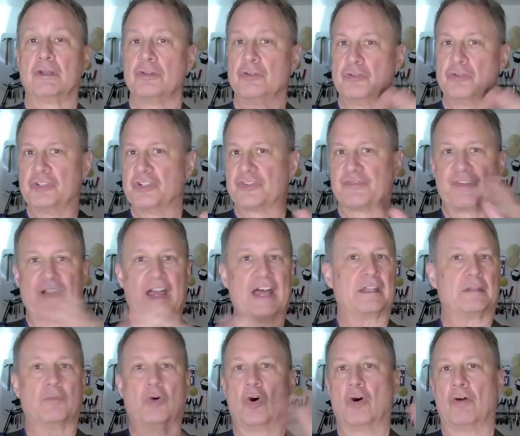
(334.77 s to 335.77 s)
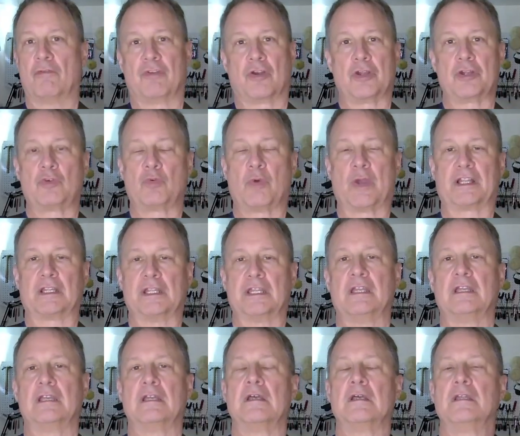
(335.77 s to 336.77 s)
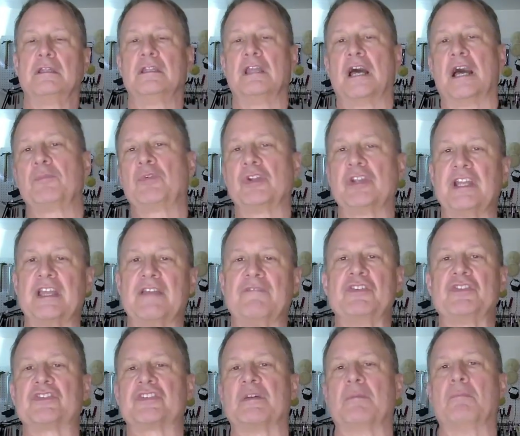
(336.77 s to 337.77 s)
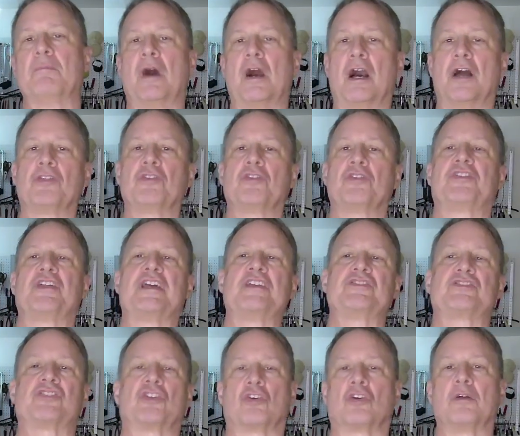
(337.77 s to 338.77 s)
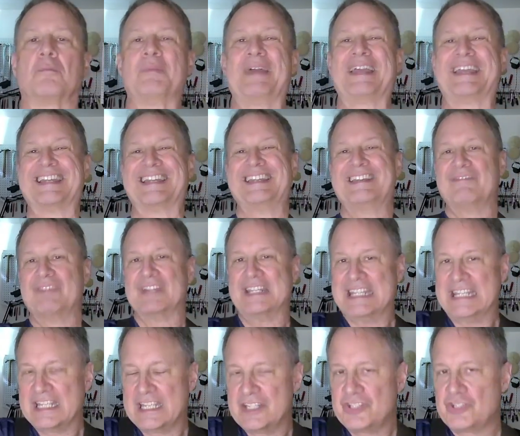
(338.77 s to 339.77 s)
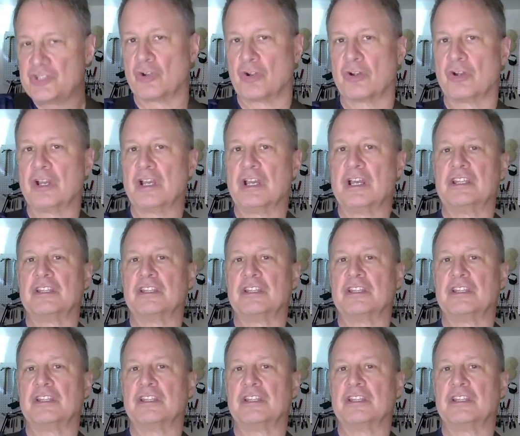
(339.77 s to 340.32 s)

You just found them all very quickly. Now I'm going to give you some other things that are going to make it even easier